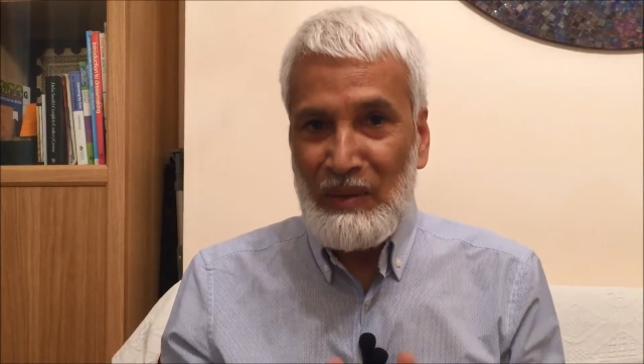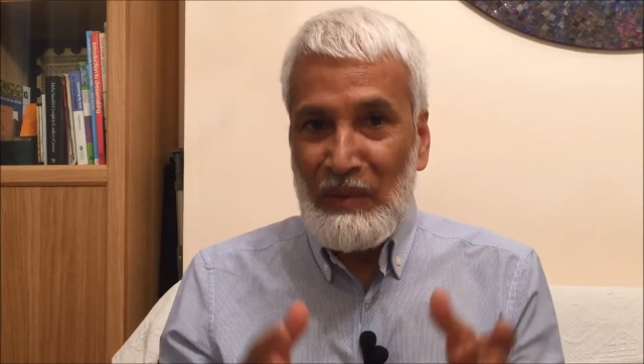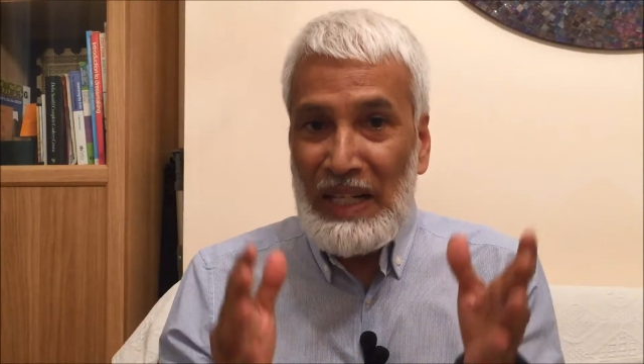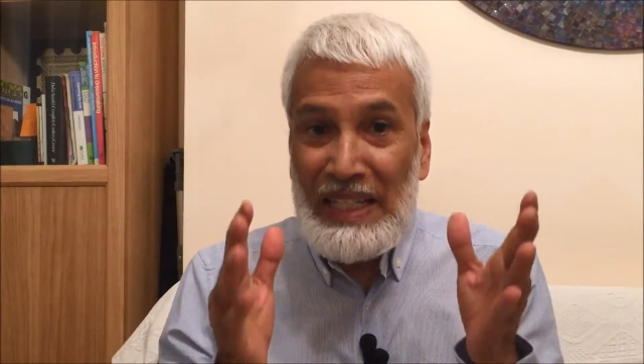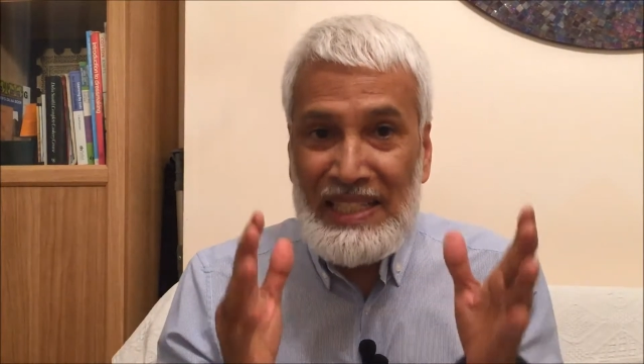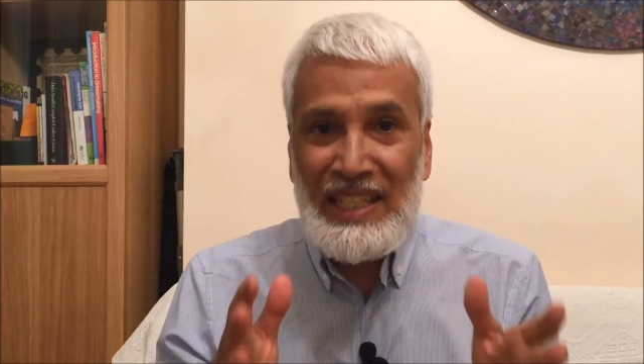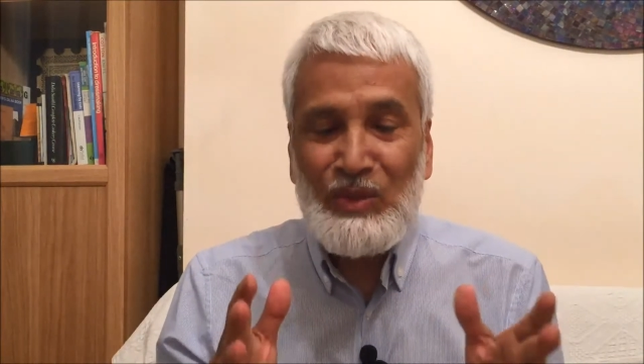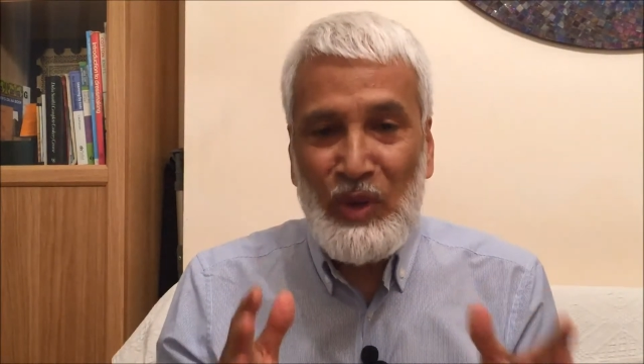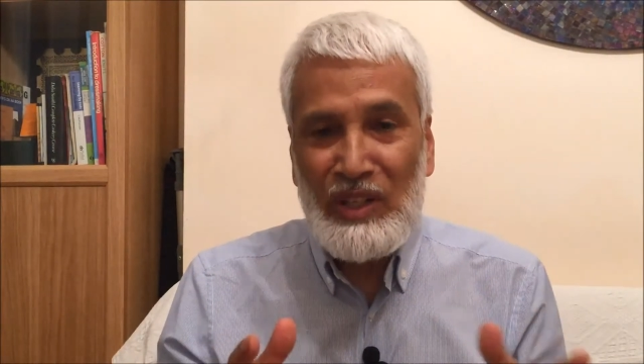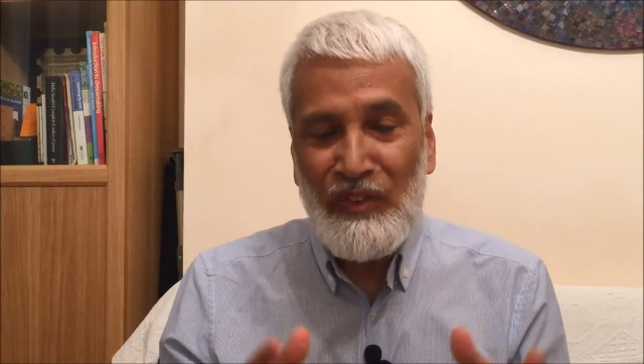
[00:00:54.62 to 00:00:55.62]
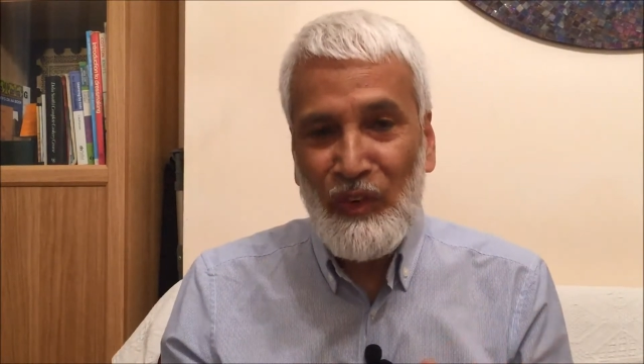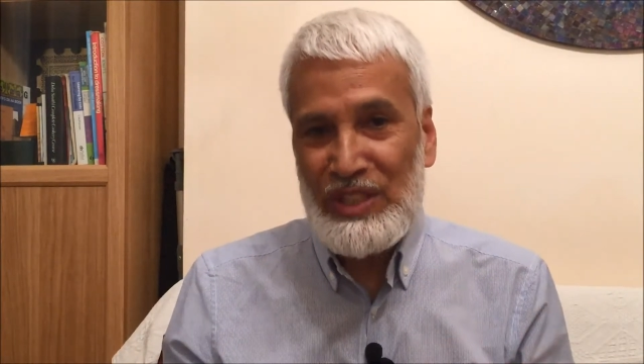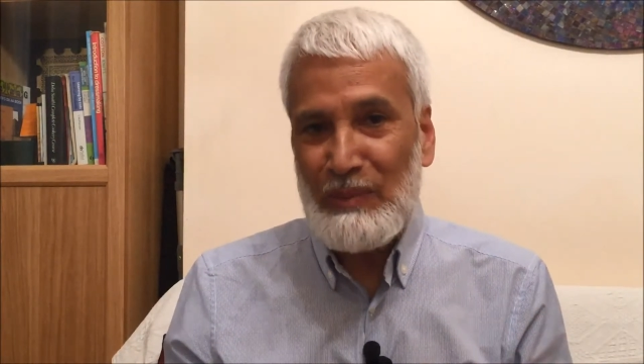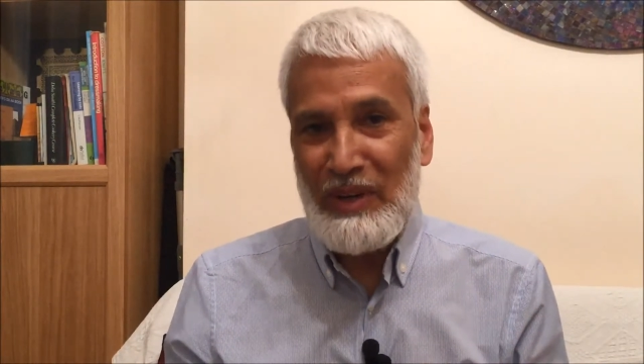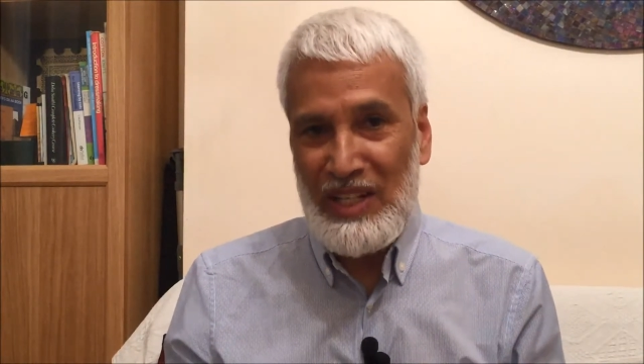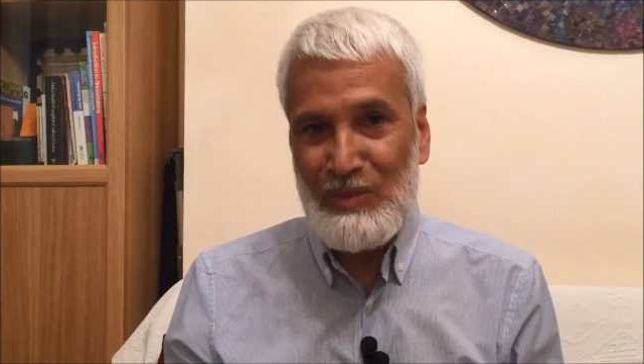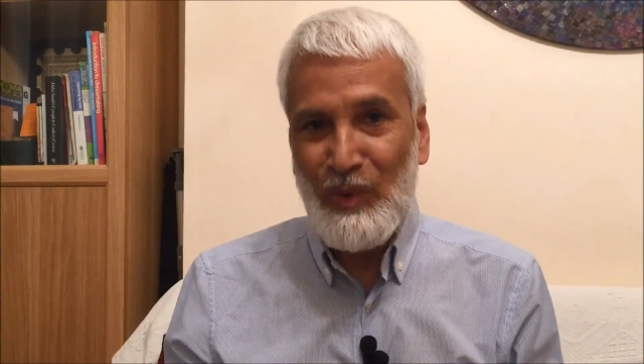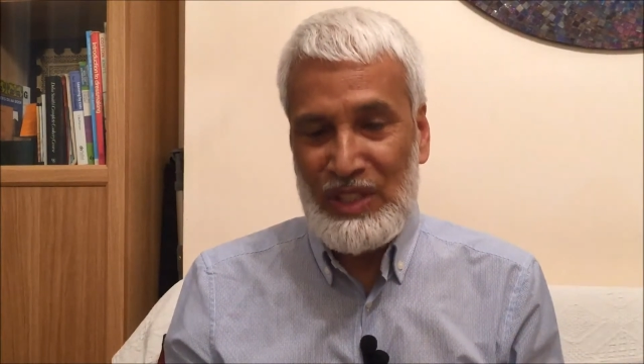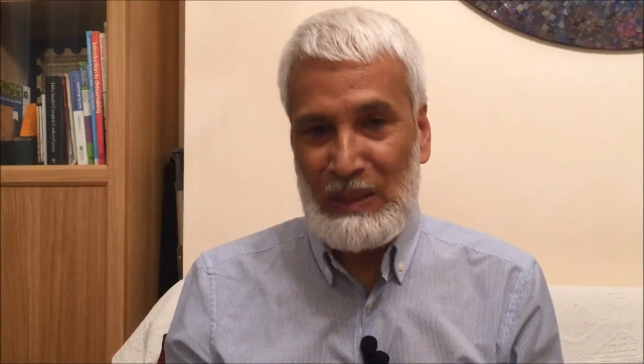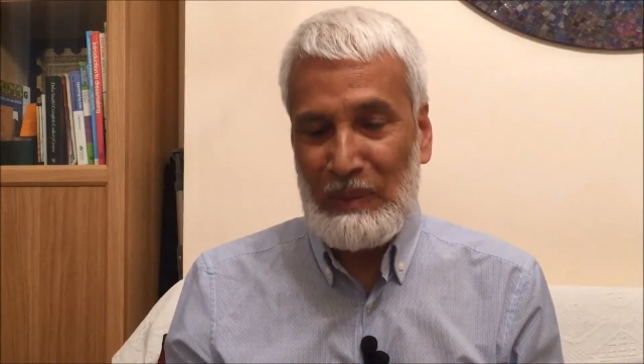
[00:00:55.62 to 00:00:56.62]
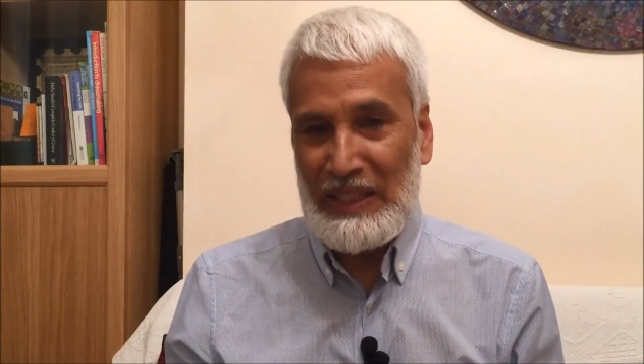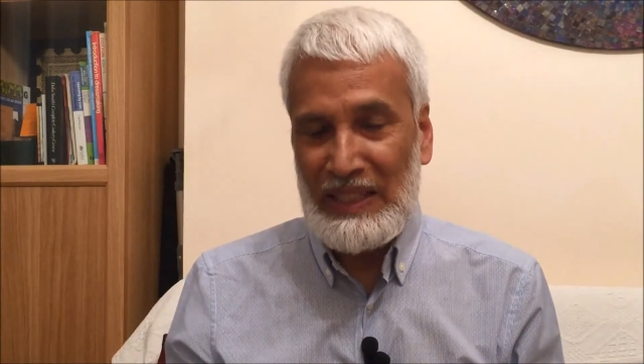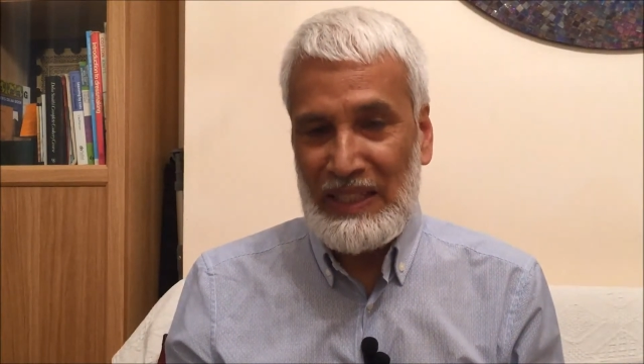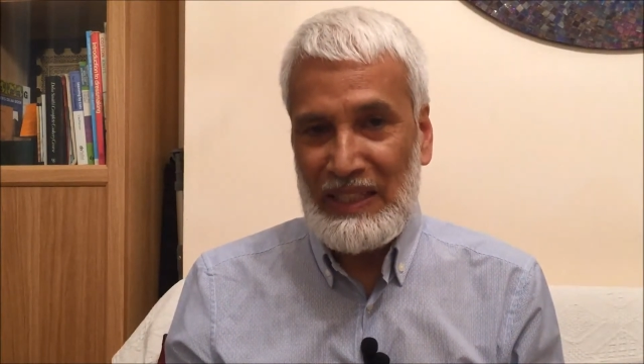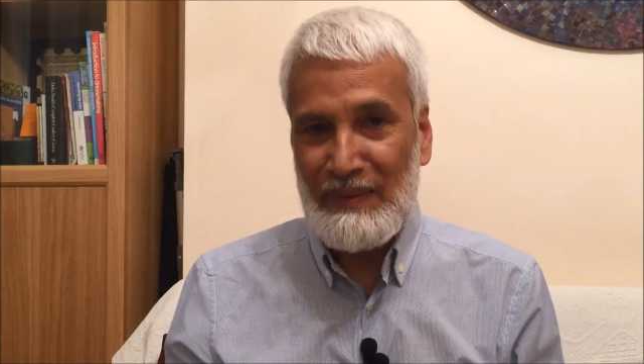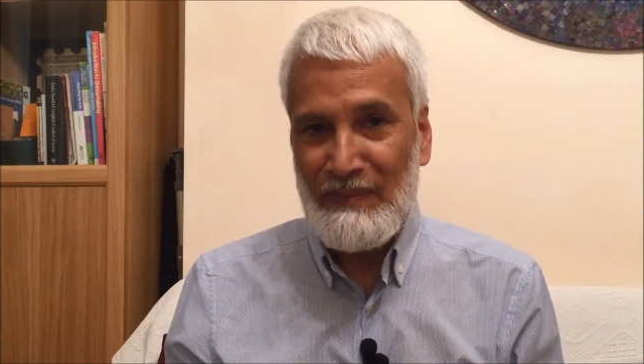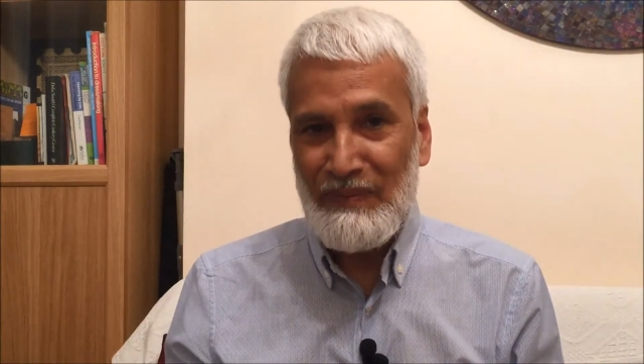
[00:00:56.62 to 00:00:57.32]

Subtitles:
but it's a 24/7 responsibility.